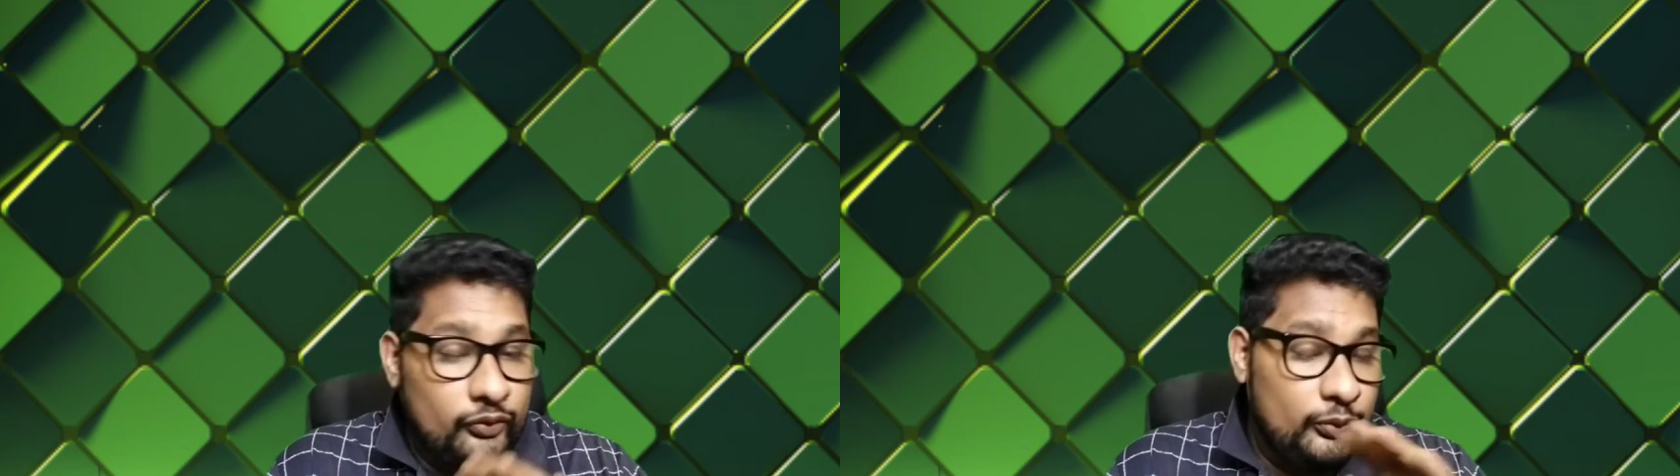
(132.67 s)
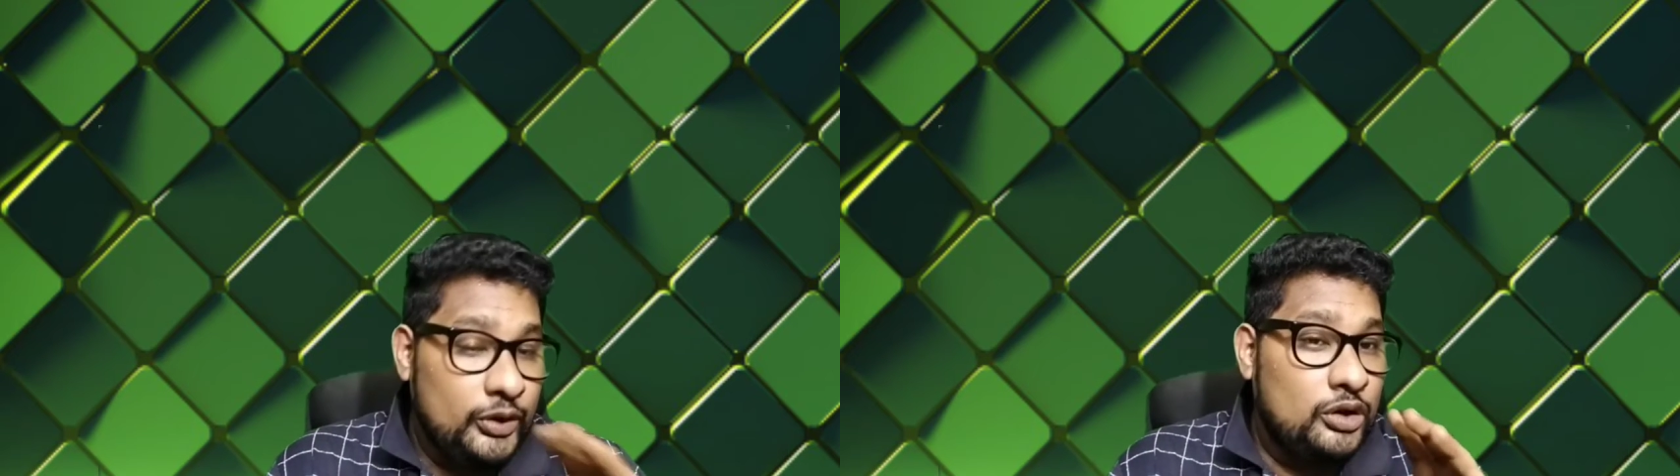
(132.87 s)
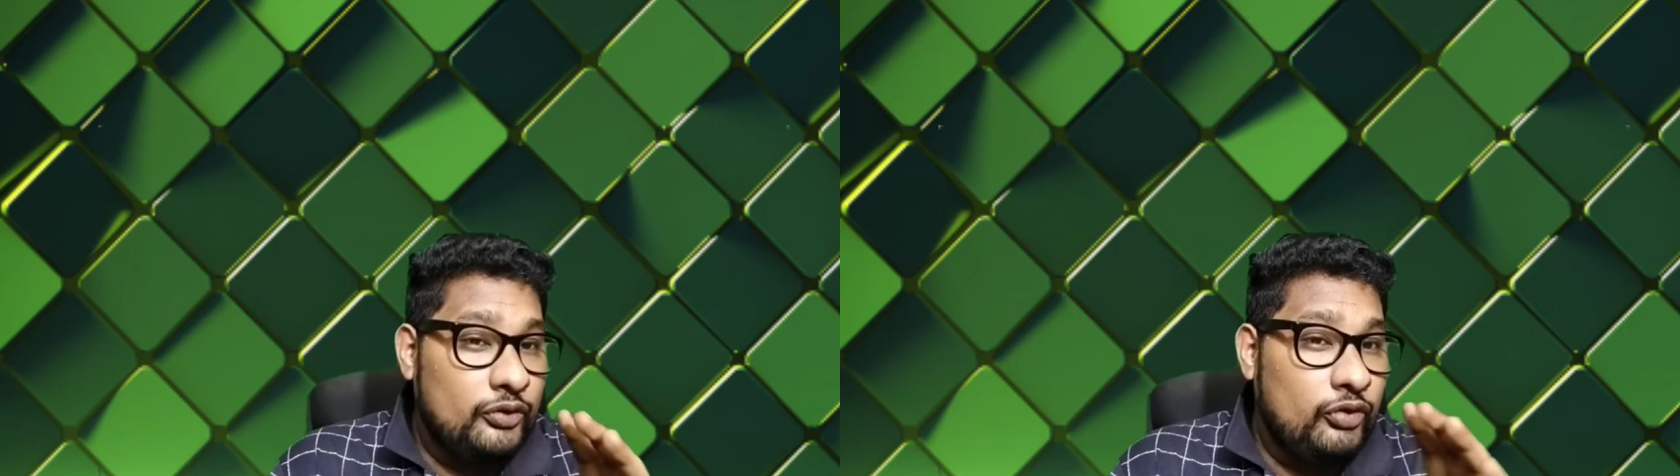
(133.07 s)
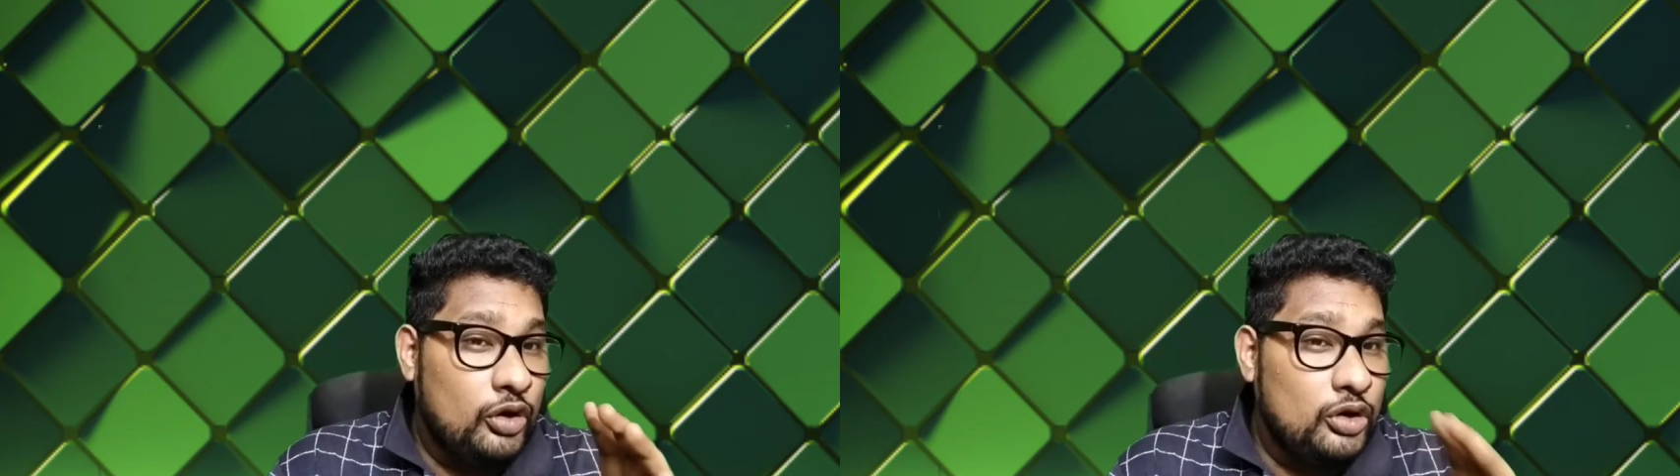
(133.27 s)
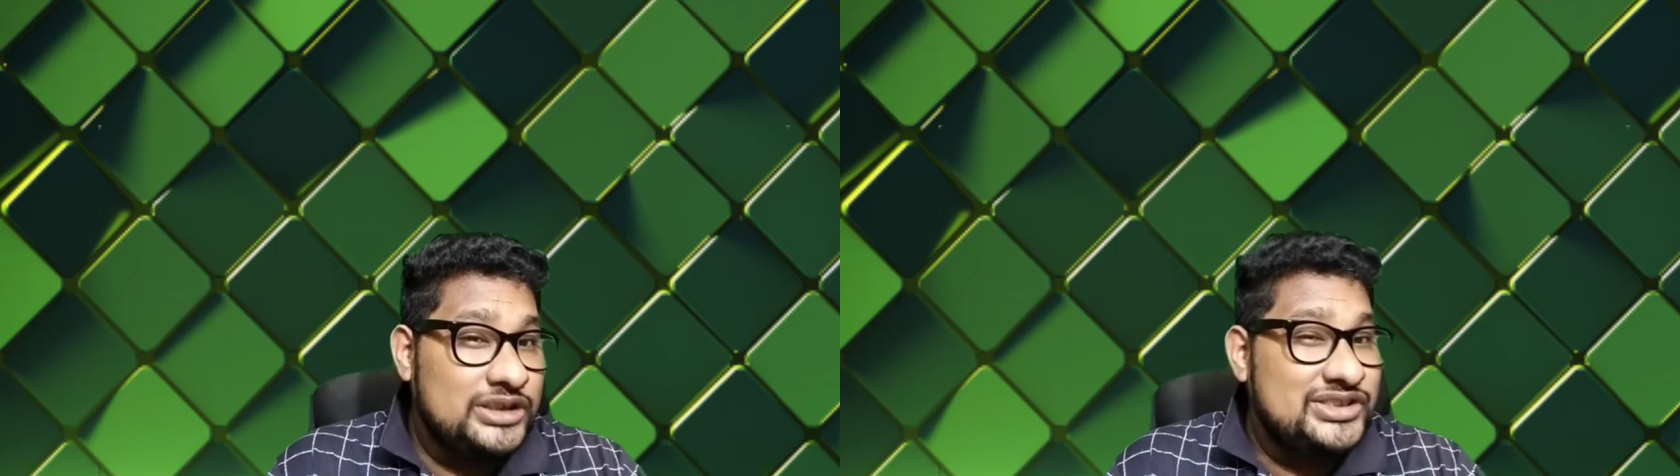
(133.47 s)
because
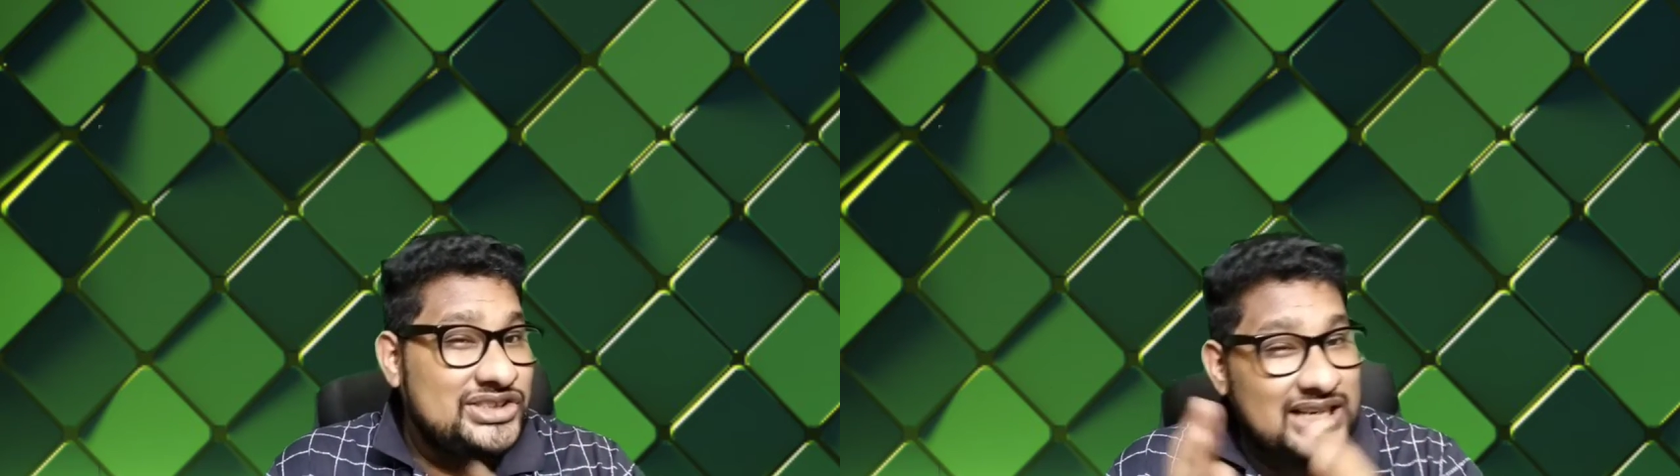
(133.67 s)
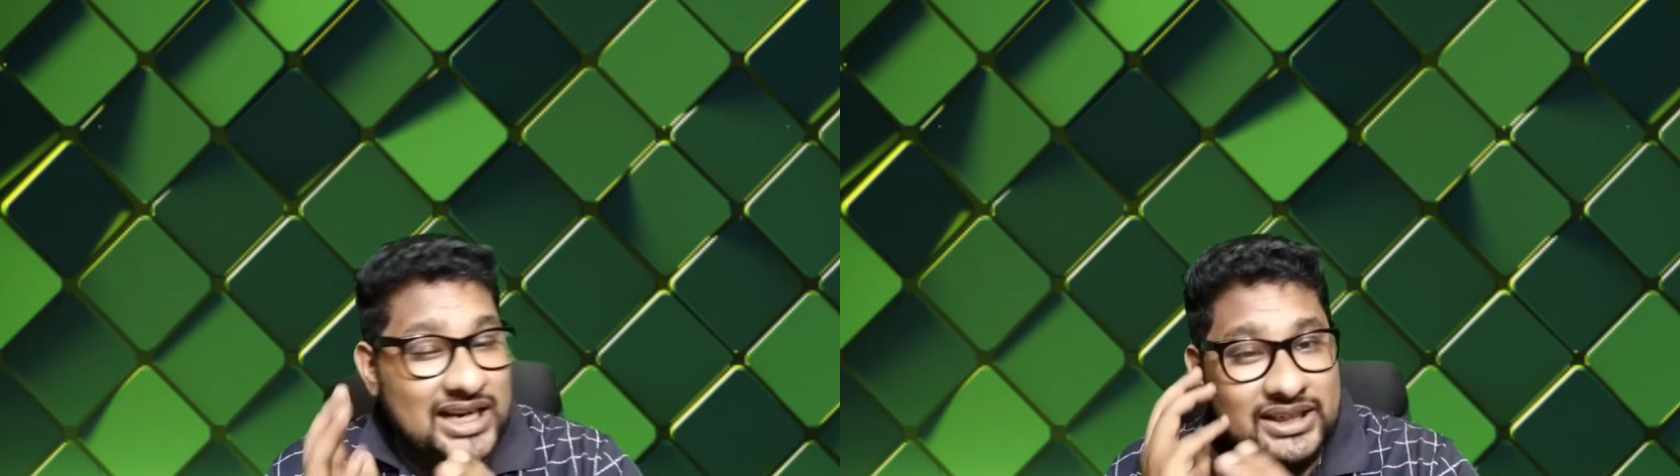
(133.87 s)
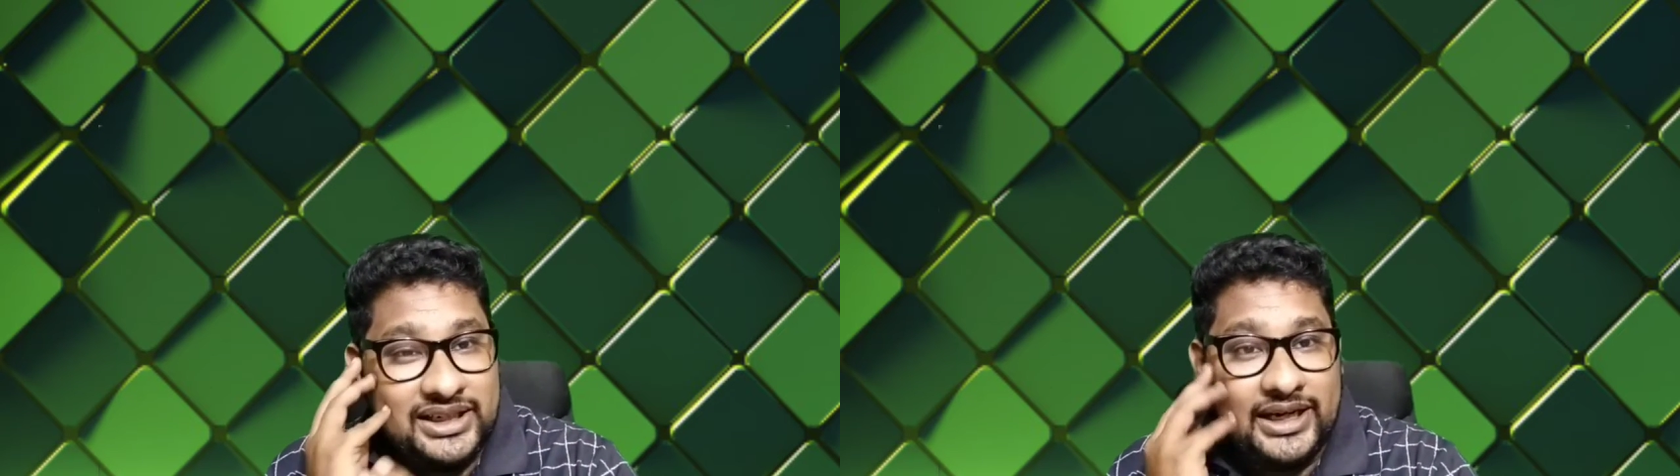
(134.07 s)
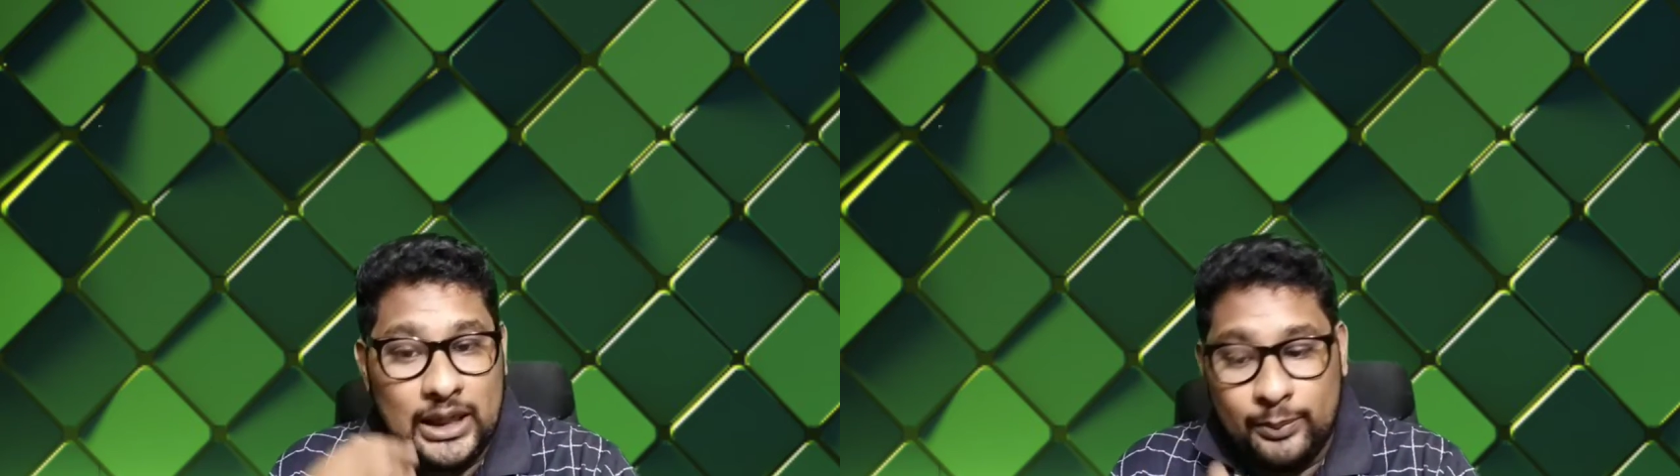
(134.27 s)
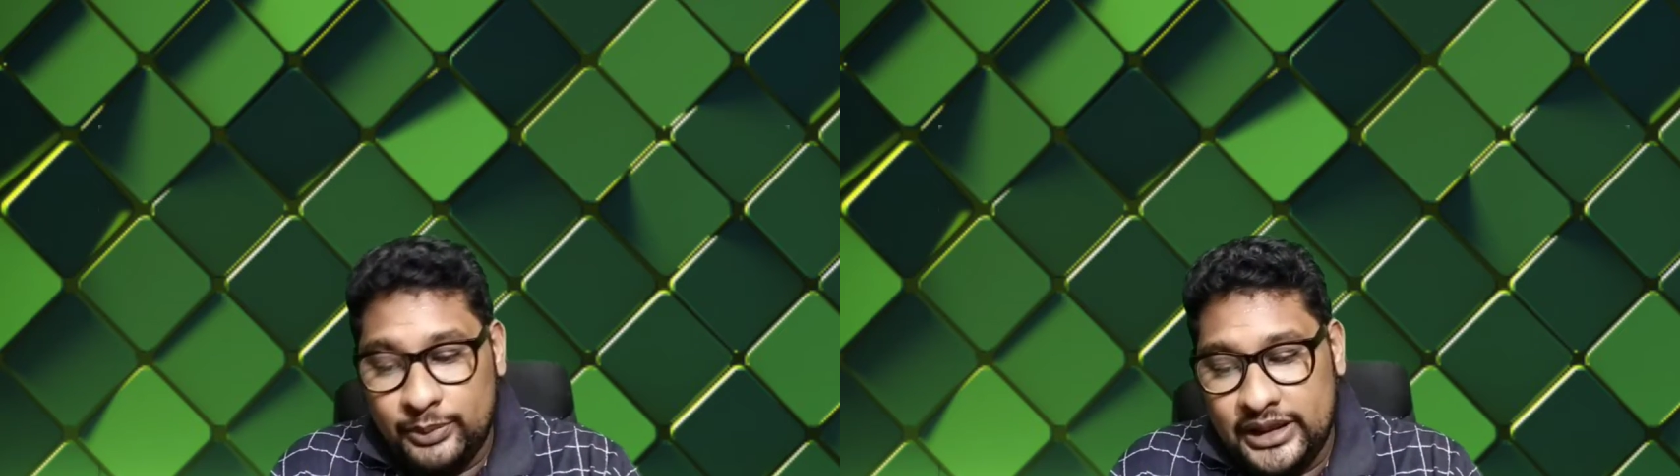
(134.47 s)
for the start they
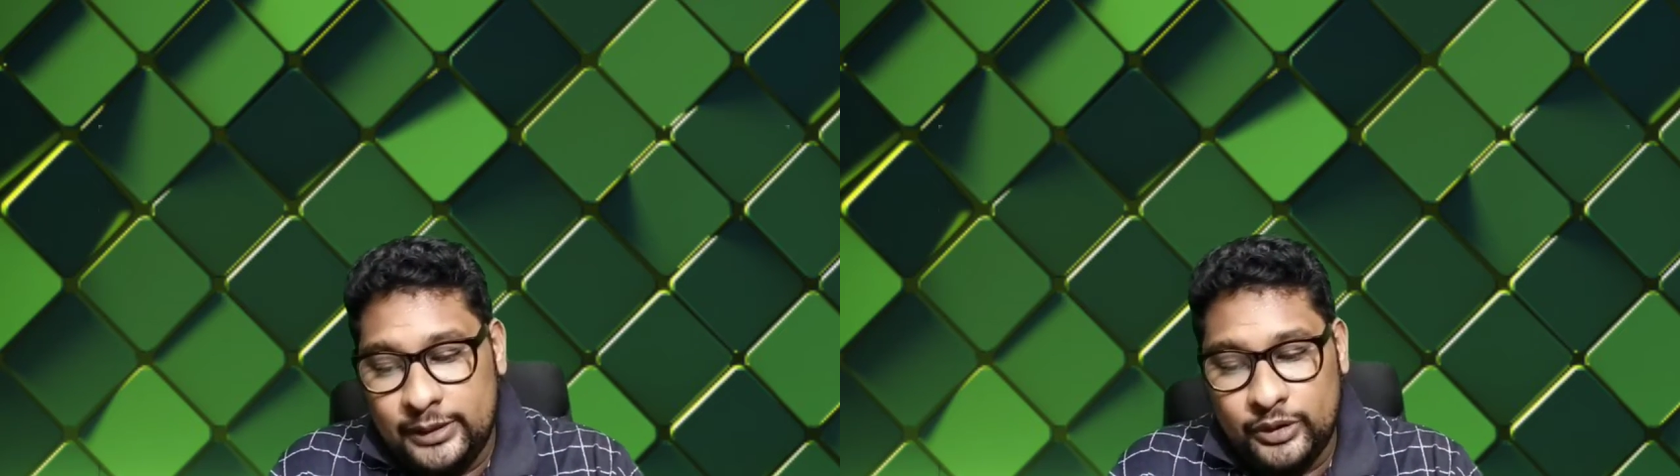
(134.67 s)
obtained,